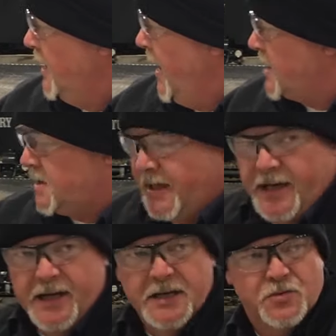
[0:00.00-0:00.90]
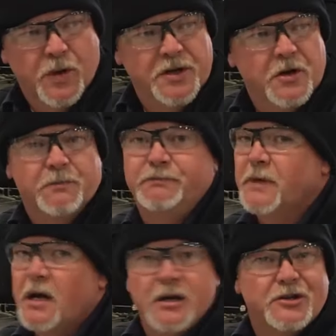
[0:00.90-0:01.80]
next thing is when you're
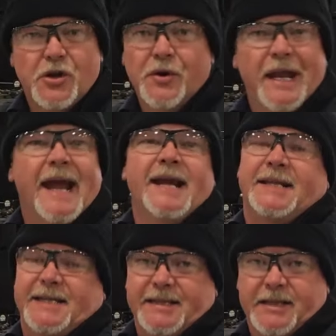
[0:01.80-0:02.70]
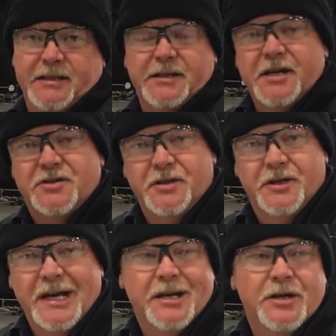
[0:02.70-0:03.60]
doing anything that
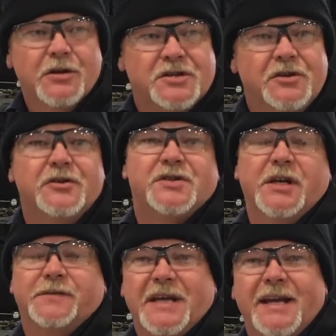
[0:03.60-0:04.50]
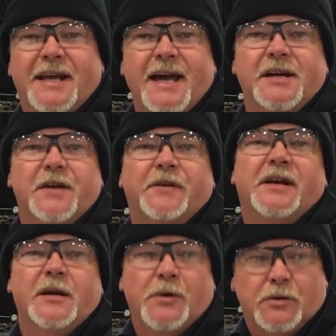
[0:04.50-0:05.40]
you're introducing yourself to any kind of
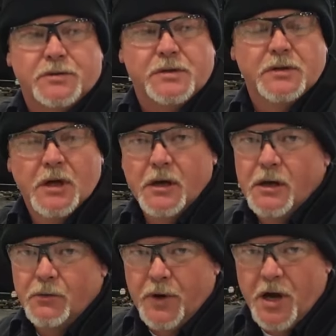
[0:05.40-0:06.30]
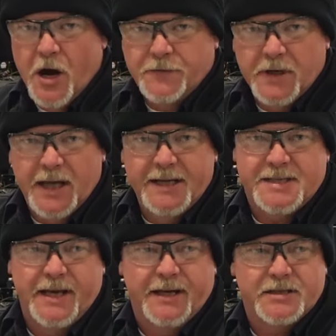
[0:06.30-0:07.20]
different chemicals. We offer
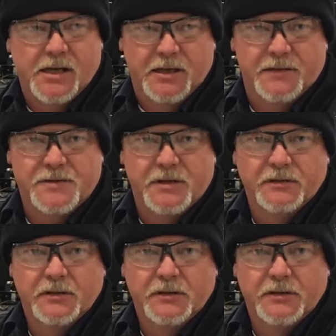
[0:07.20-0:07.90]
latex gloves.